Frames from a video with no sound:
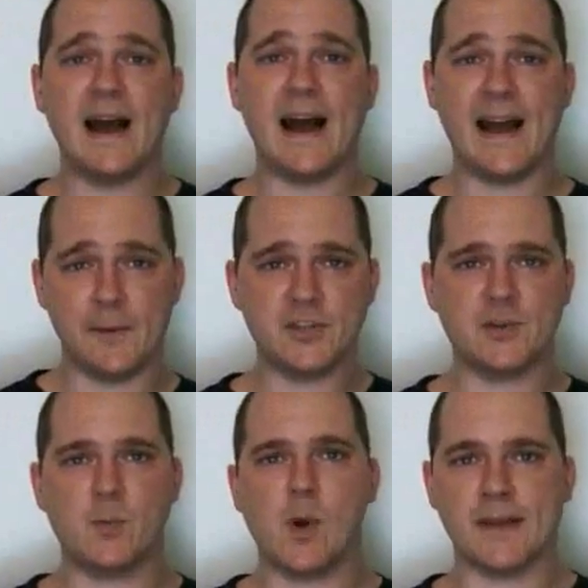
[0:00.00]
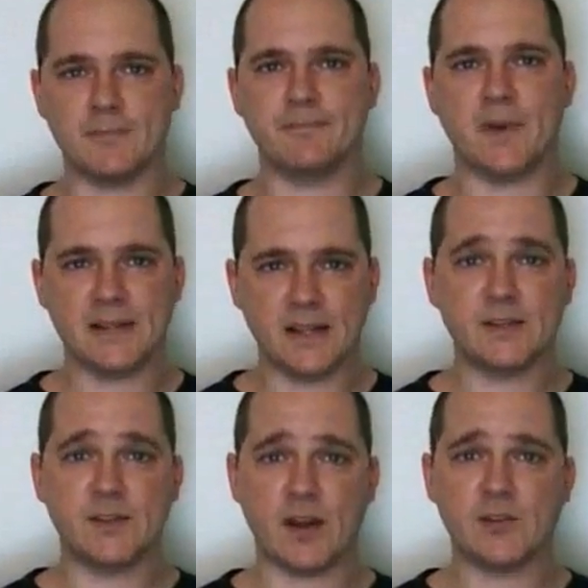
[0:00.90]
Hi, I'm Jim White. I'd like
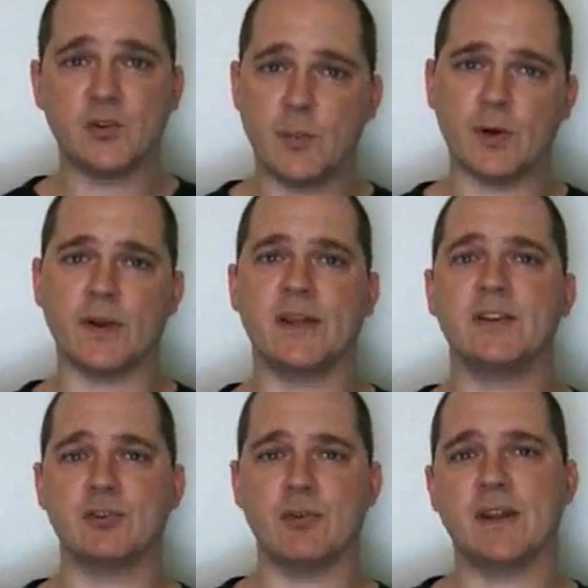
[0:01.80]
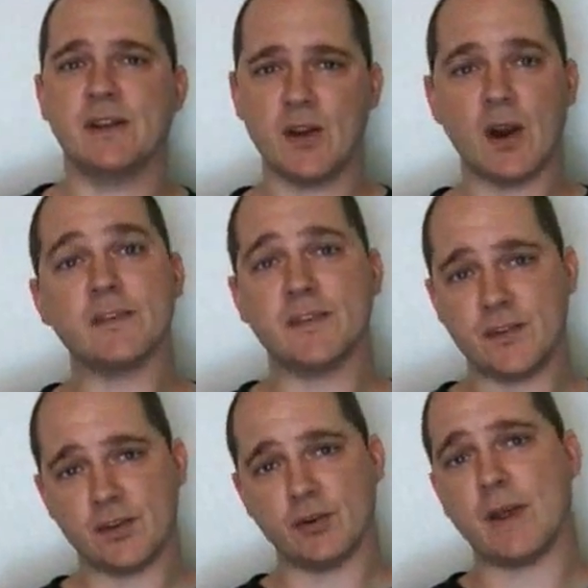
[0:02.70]
to talk to you about integrating the arts
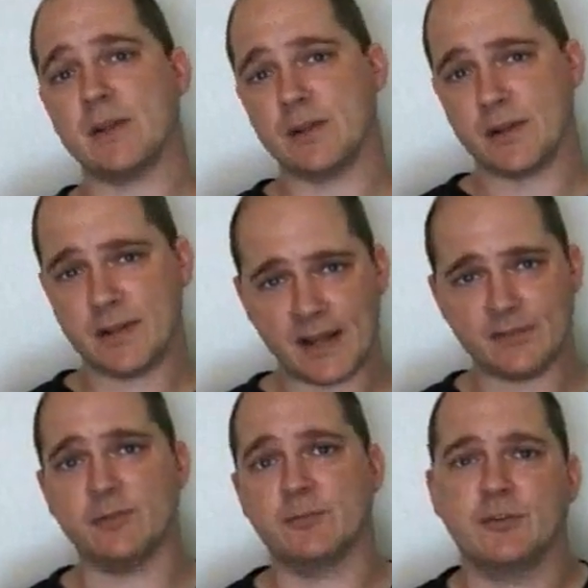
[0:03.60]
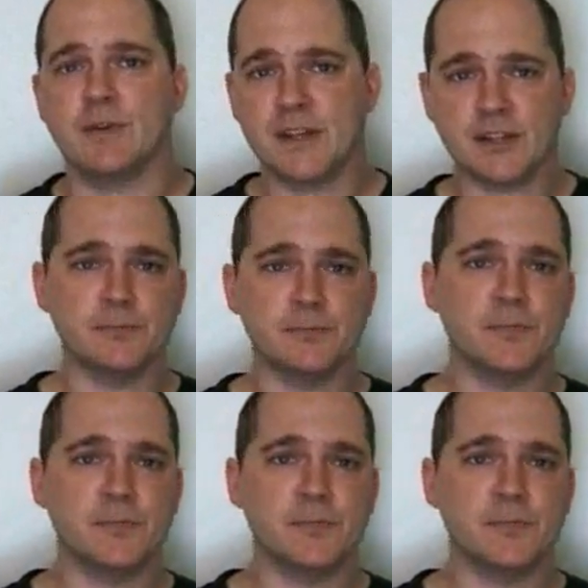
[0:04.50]
into your regular classroom curriculum.